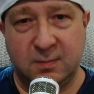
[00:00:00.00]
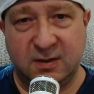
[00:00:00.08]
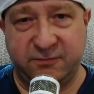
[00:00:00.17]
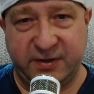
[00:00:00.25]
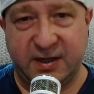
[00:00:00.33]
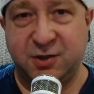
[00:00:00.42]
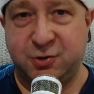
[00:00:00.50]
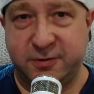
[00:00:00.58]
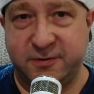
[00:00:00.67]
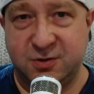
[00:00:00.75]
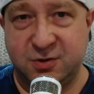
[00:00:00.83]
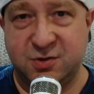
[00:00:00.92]
think it
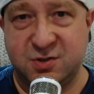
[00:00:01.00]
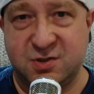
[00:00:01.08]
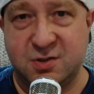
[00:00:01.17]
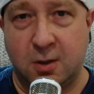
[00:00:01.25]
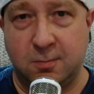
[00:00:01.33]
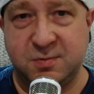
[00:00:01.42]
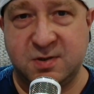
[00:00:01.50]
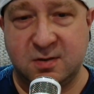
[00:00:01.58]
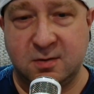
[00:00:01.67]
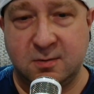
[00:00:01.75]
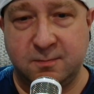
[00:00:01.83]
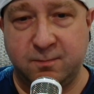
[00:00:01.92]
should have just stopped
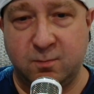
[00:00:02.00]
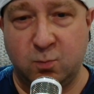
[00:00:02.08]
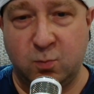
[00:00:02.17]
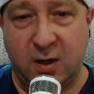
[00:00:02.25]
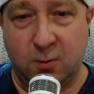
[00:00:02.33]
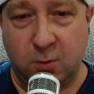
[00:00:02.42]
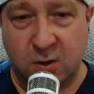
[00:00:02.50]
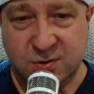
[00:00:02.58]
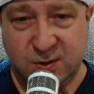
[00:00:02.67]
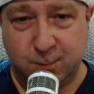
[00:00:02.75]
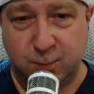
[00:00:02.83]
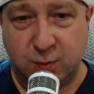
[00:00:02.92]
where it
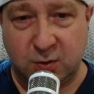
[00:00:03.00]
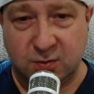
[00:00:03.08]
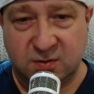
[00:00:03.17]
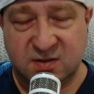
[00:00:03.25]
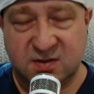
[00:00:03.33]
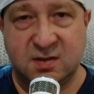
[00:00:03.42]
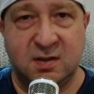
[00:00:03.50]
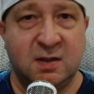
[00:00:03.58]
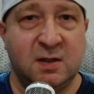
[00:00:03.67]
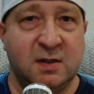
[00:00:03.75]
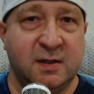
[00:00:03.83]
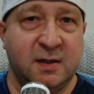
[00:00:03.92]
was, but,
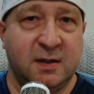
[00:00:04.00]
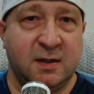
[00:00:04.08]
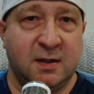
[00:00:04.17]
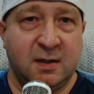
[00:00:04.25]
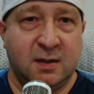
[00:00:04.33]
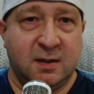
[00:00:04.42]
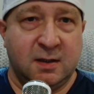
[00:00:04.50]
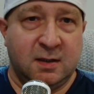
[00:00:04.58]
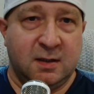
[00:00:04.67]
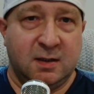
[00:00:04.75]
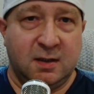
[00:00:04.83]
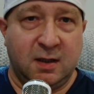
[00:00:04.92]

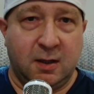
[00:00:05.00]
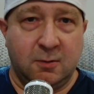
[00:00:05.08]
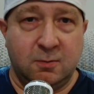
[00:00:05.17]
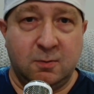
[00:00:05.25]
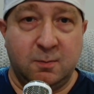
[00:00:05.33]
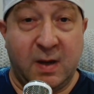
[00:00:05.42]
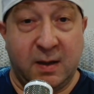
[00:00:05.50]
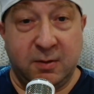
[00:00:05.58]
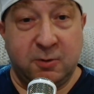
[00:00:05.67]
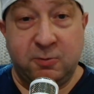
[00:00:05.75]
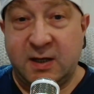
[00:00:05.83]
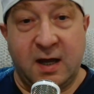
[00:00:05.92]
you know,
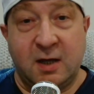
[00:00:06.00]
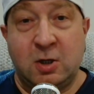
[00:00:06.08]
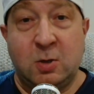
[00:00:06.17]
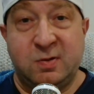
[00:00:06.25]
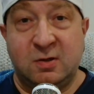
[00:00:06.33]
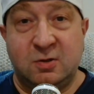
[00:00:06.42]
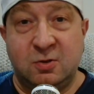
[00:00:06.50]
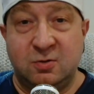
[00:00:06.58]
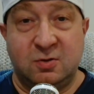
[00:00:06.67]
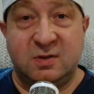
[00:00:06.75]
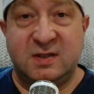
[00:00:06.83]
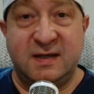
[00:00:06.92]
maybe we get a couple of good,
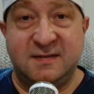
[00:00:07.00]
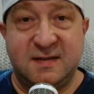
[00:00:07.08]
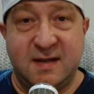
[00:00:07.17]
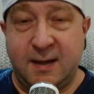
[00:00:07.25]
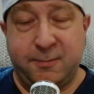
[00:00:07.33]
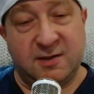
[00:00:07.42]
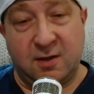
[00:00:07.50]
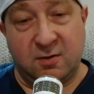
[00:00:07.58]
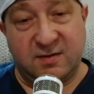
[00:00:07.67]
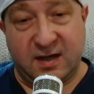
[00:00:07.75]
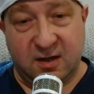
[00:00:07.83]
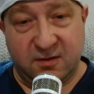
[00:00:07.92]
decent
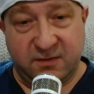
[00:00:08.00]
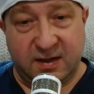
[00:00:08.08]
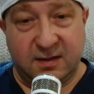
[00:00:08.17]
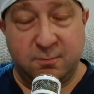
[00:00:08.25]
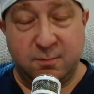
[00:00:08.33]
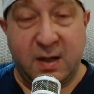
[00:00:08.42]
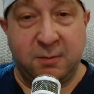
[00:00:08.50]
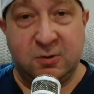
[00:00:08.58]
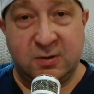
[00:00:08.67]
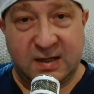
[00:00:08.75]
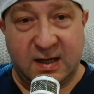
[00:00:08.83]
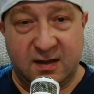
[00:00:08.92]
episodes out of it. Maybe
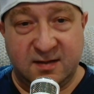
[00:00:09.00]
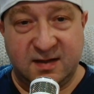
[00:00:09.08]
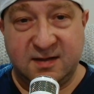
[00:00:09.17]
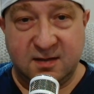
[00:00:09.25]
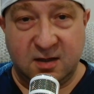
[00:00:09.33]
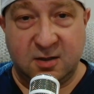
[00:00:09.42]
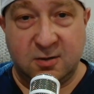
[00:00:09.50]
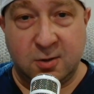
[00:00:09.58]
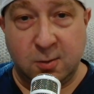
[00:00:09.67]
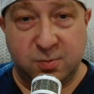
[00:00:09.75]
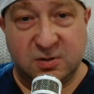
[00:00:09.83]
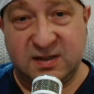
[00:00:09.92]
we get a
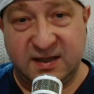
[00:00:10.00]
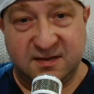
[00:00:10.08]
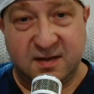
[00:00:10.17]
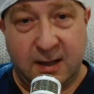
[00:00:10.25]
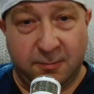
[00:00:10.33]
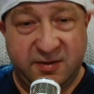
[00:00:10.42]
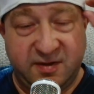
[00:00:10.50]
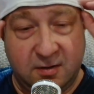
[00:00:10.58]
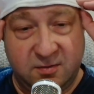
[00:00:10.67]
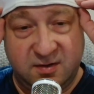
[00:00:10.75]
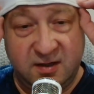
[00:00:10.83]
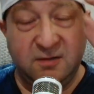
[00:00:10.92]
couple of decent
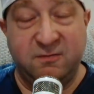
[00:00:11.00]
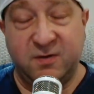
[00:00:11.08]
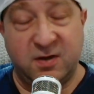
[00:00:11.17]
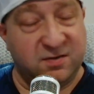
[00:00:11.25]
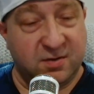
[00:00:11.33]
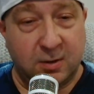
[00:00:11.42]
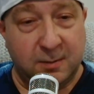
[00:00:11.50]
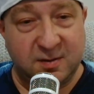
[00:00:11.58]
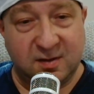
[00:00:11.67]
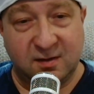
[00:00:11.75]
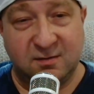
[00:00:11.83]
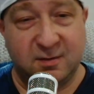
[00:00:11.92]
episodes. These first two
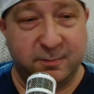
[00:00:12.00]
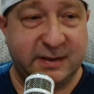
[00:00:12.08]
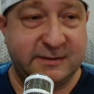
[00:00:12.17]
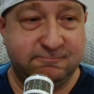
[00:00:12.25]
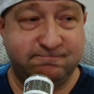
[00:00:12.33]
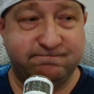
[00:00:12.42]
episodes have been